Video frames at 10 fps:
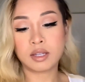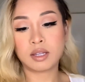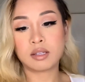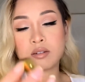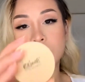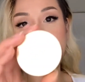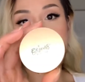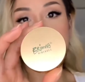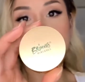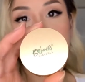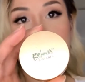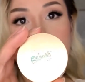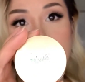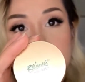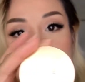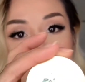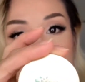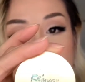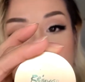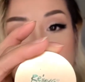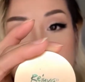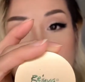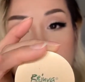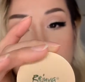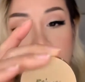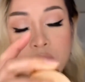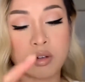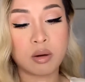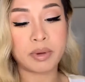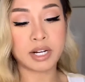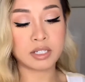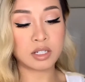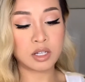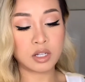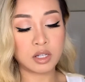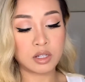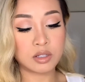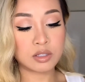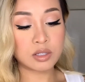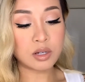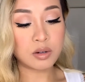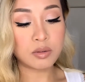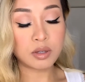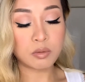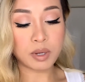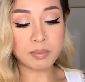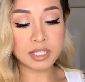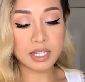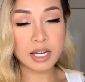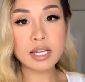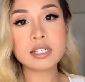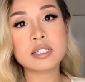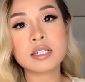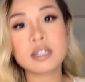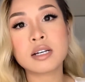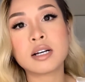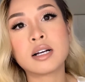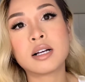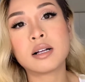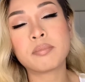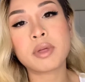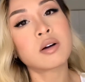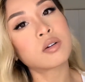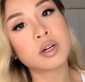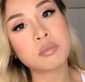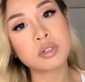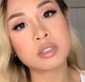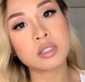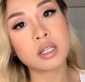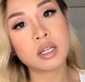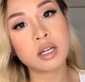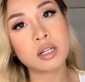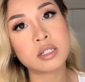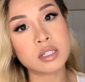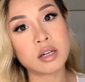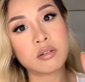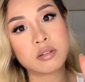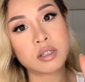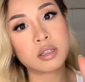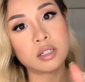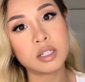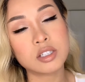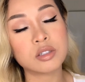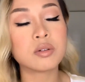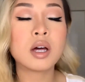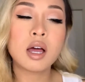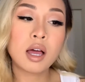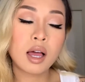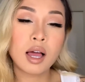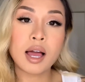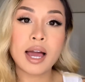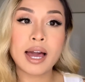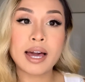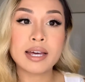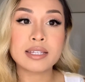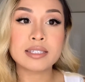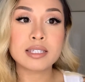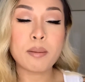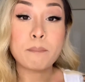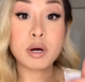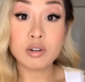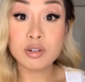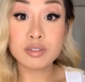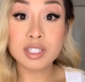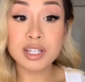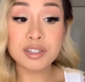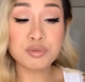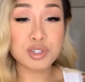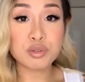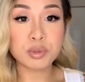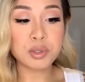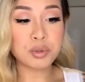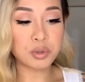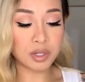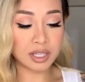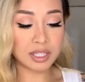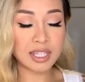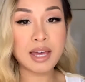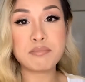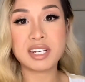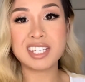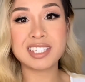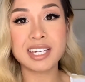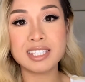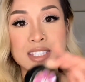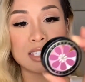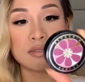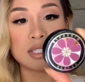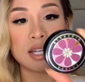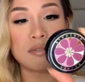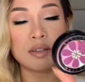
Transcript: there's this one too. This one comes in a really cute compact. So their website, I'll go ahead and post it down in the link too, has BOGO sales, which is really cool. And then they have mini sizes of stuff.